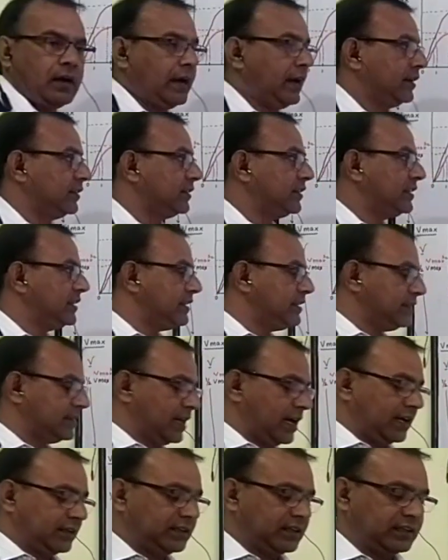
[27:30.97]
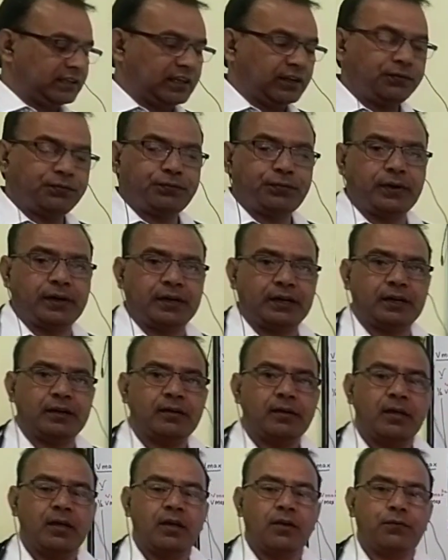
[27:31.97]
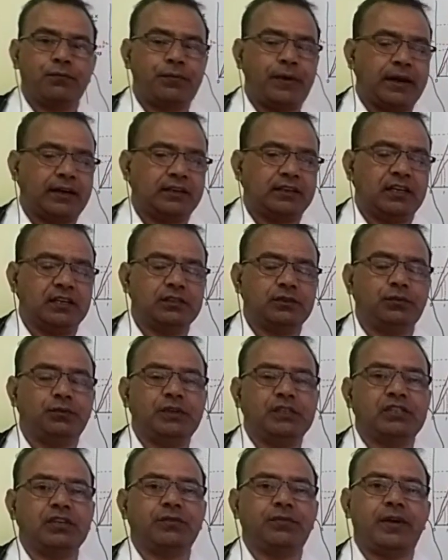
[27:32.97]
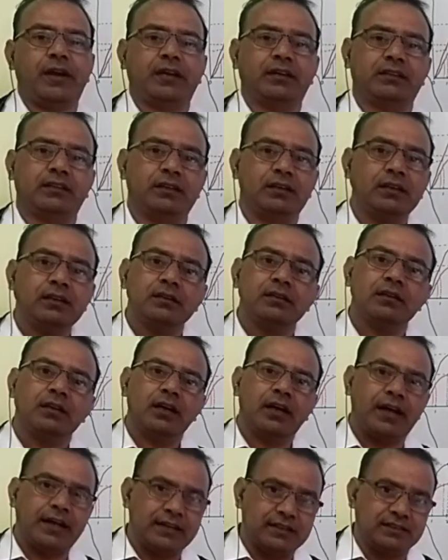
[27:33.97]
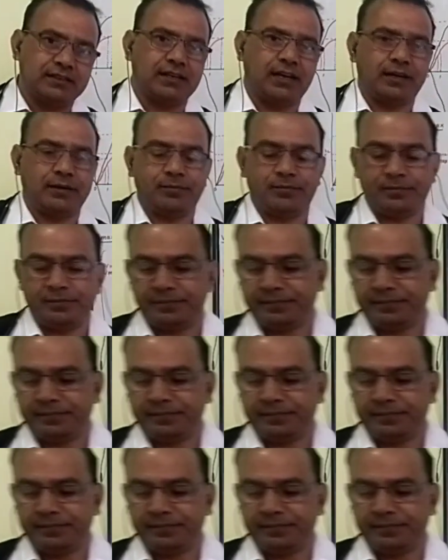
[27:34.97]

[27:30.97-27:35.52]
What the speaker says: And these are the different factors which affect the enzyme.